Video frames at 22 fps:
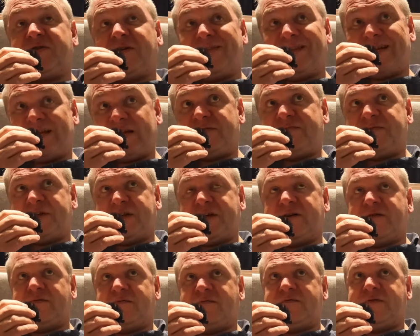in the last
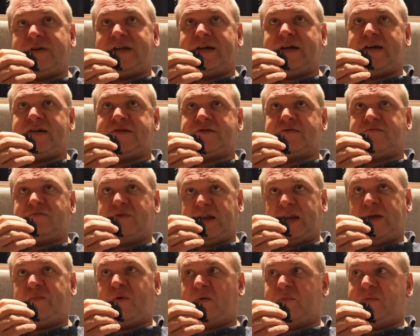video, Finnair has a
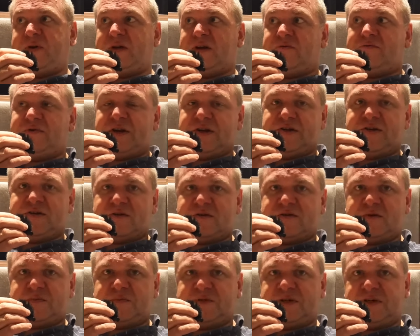really popular regional
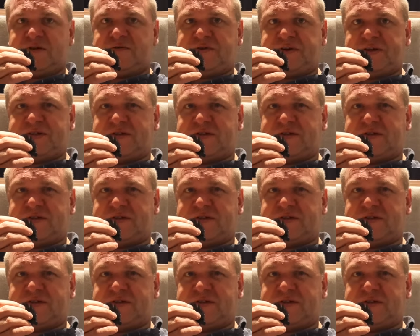subsidiary,